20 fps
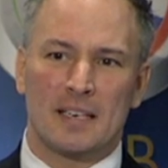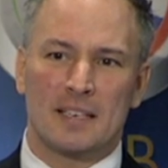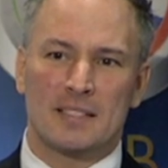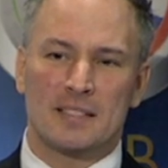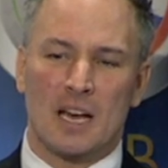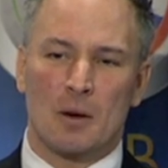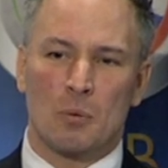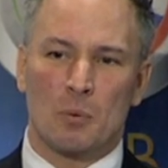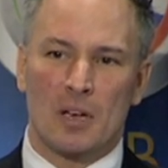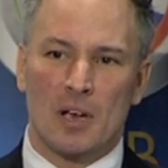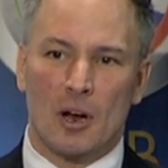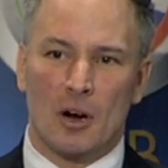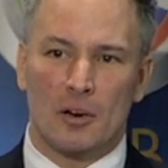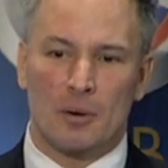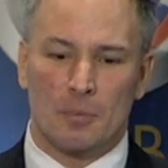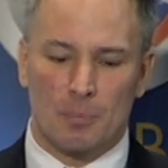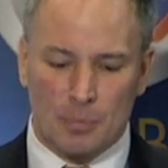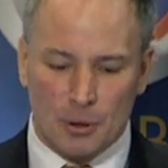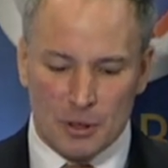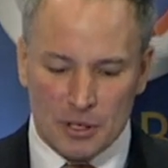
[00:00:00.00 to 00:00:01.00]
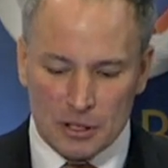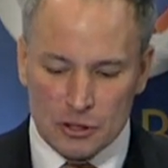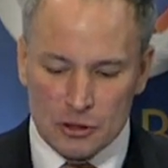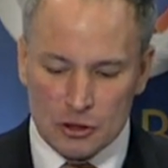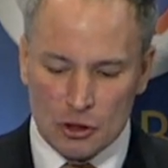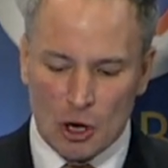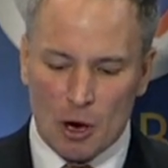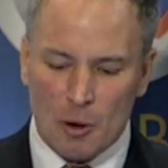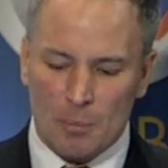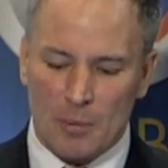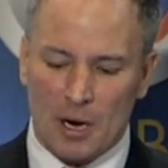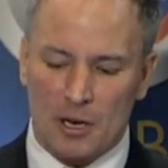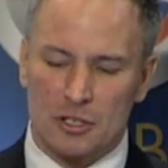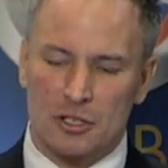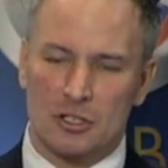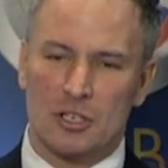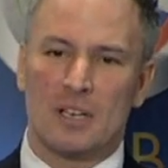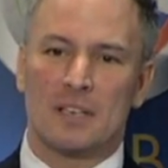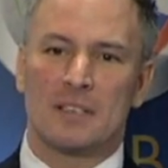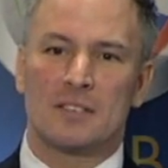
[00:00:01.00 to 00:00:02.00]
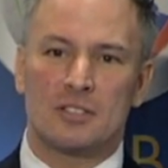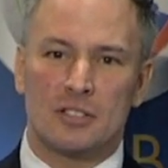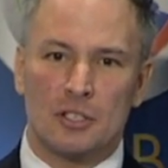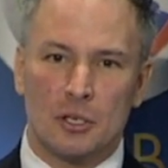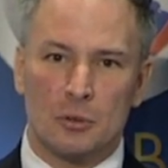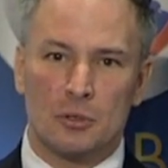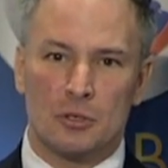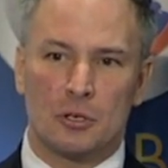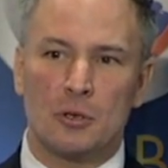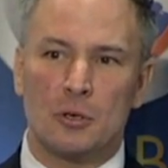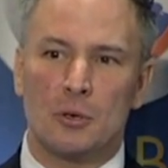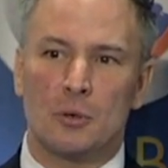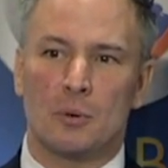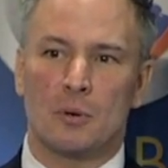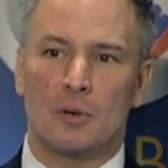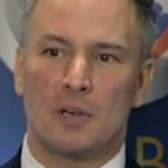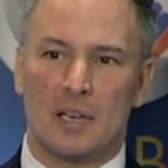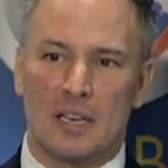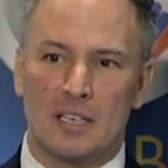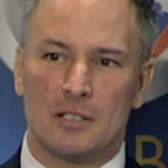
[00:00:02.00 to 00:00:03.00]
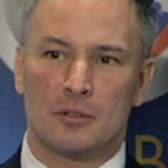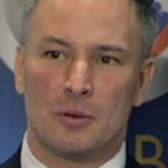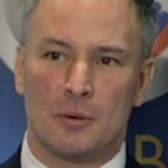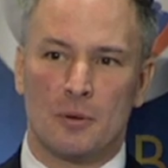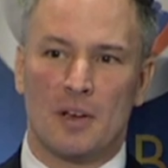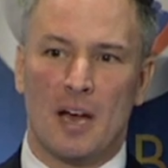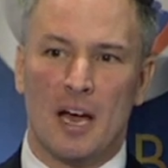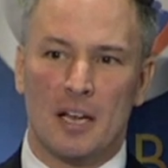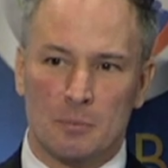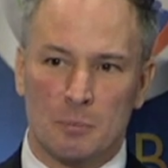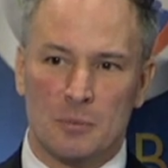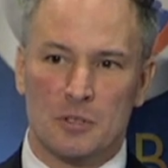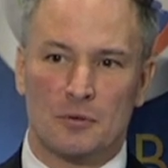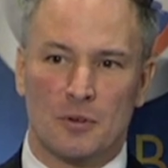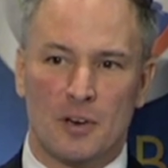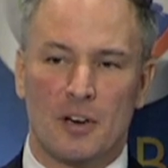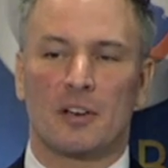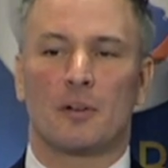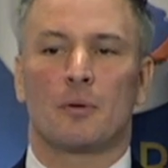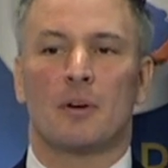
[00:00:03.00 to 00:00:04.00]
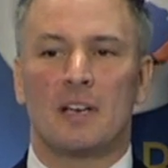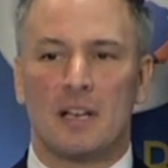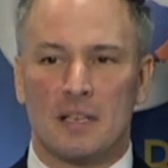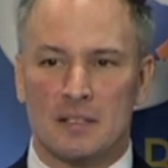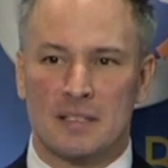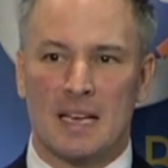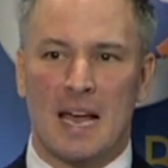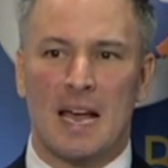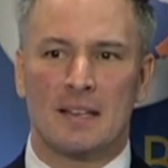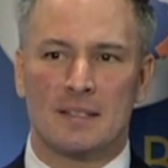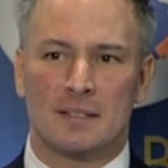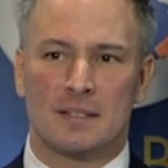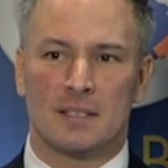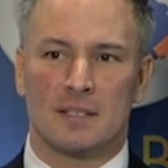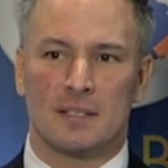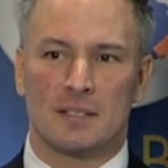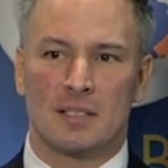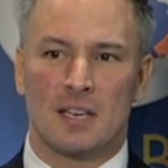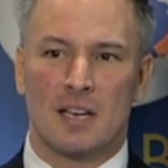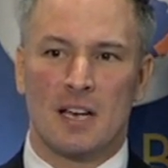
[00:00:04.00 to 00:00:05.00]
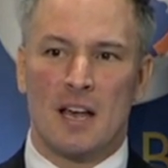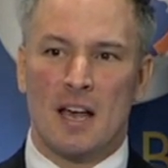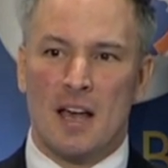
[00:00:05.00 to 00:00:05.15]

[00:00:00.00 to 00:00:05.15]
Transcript: is that we are putting so much CO2 into the atmosphere and greenhouse gases